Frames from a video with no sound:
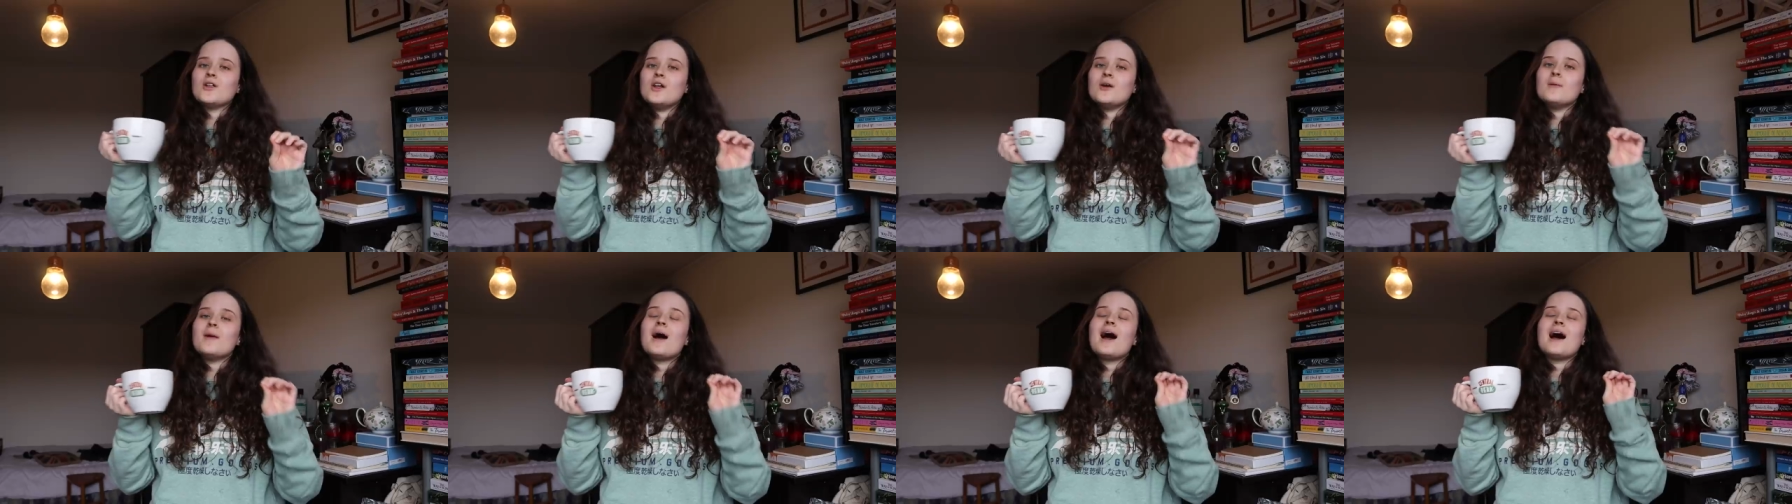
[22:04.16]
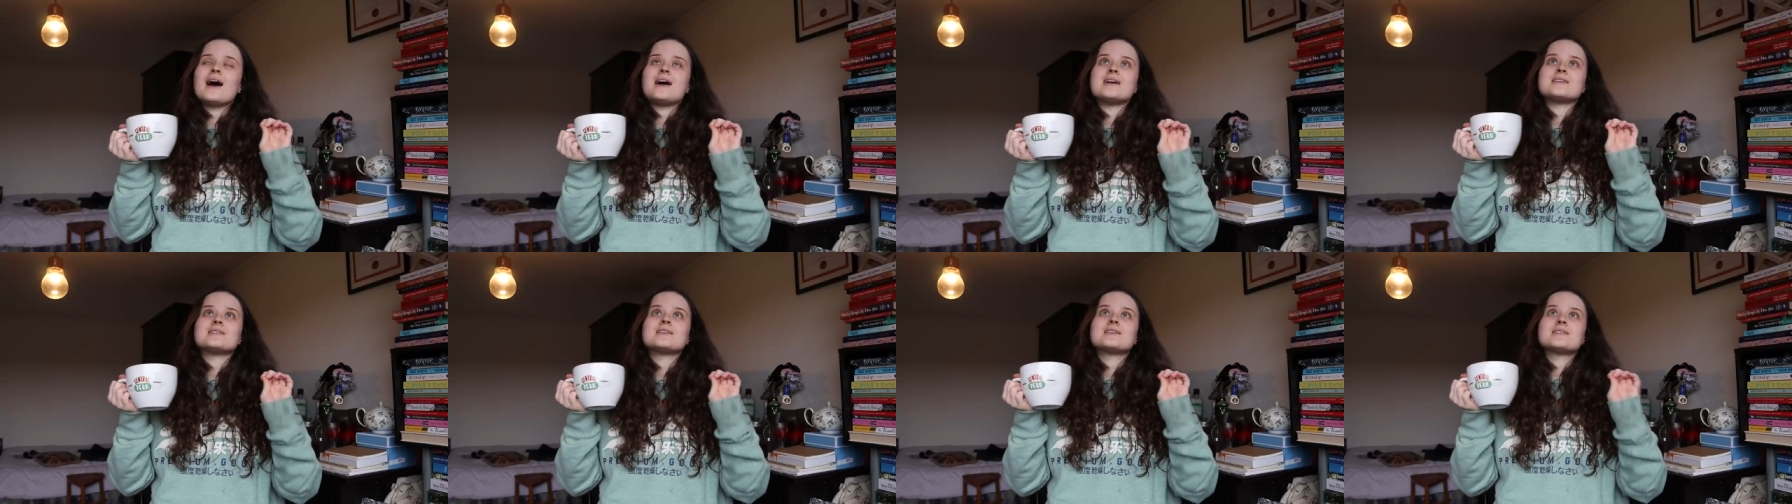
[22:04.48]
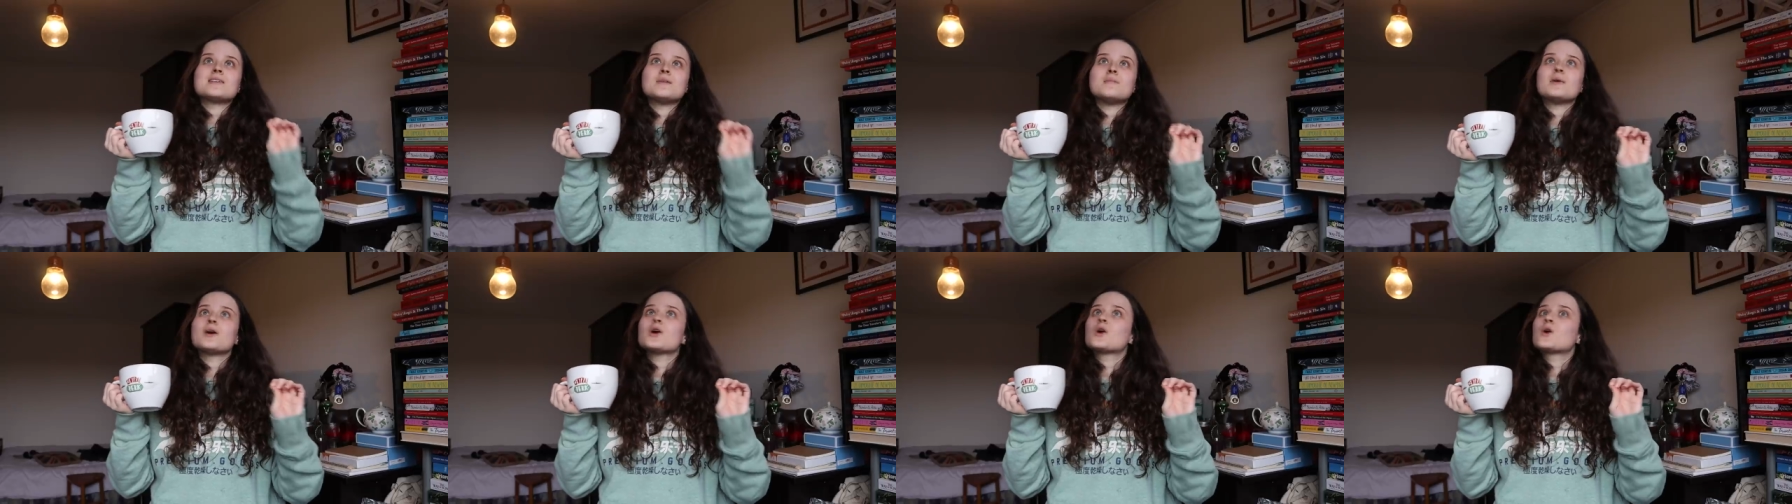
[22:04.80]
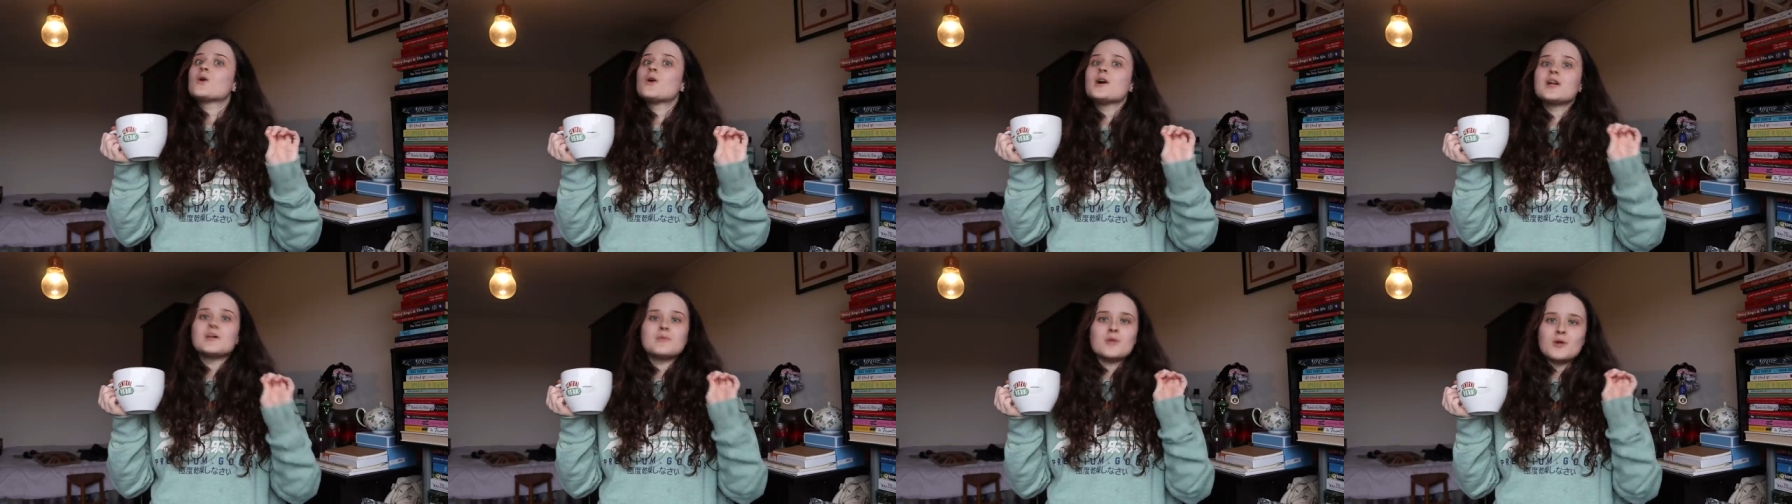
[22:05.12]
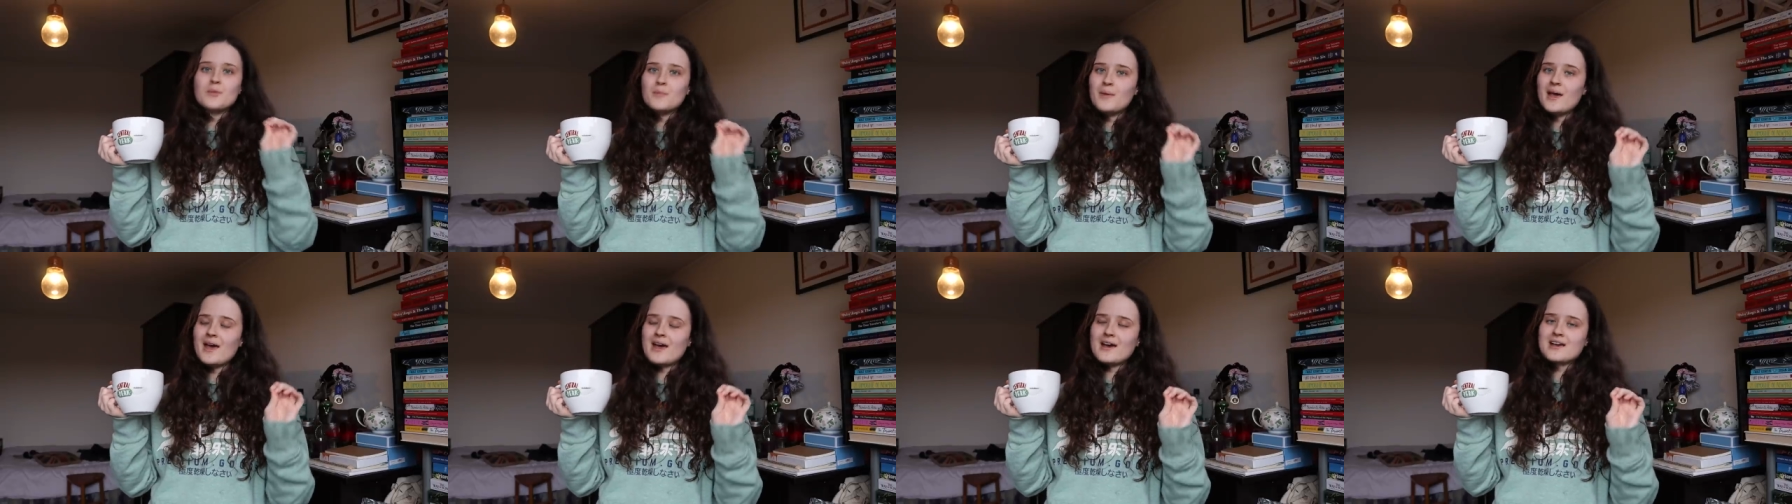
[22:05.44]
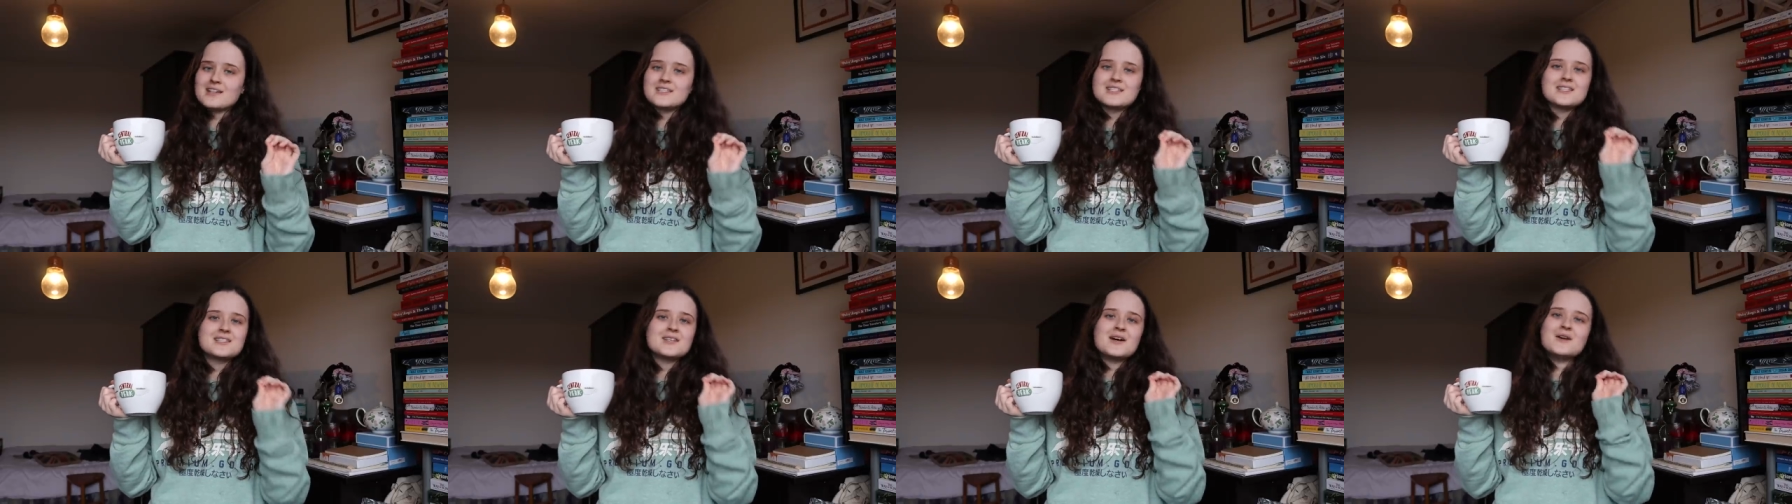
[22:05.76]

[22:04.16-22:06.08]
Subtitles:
Club has some incredible picks,